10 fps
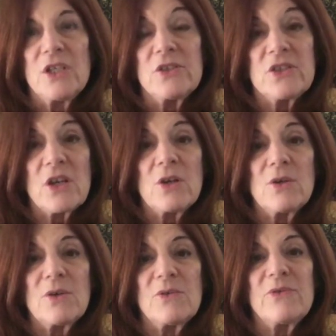
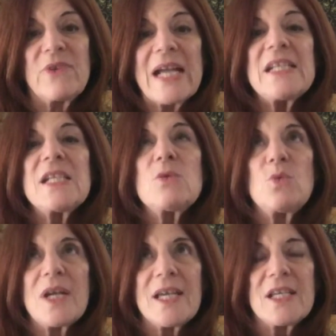So finding
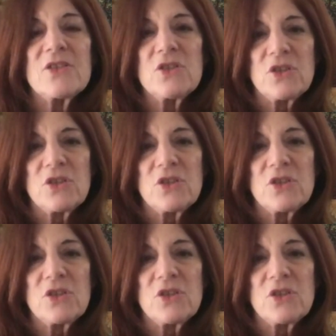ways